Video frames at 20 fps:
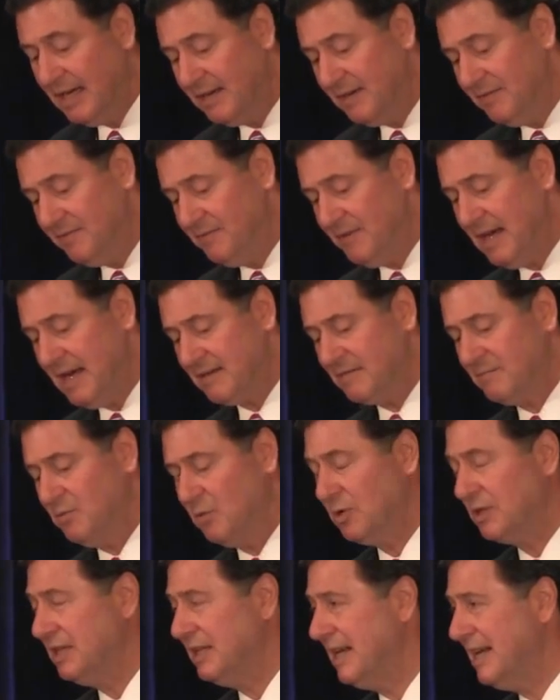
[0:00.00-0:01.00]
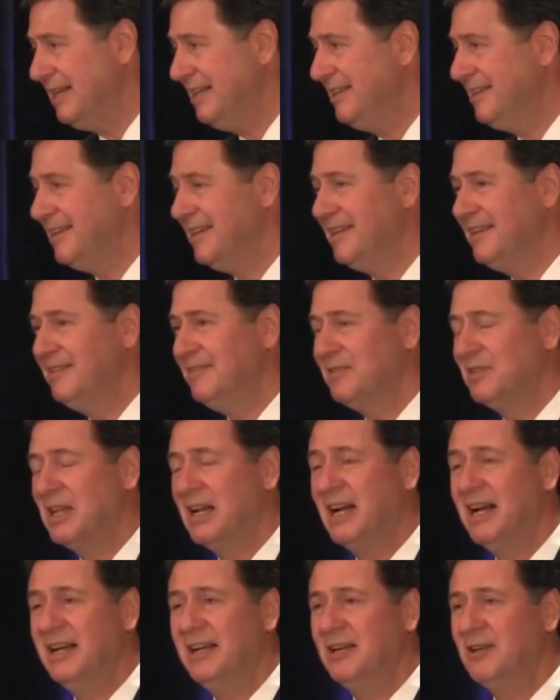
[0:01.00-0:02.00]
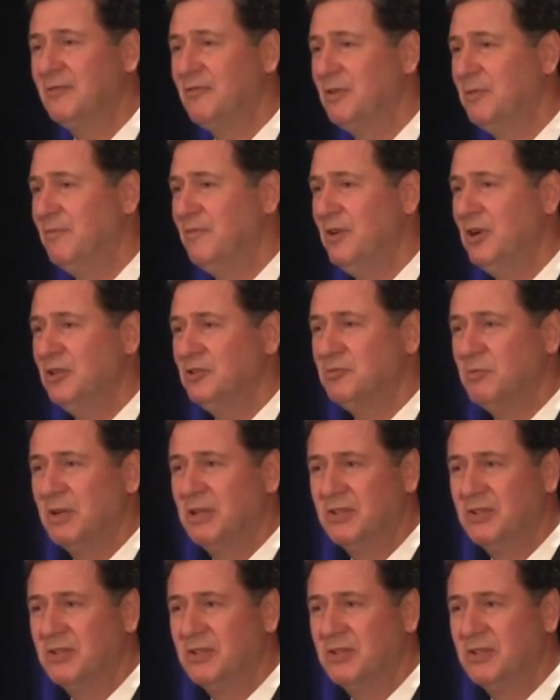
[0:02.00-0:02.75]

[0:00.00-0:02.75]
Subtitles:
And in fact, more than anything that I hear from folks,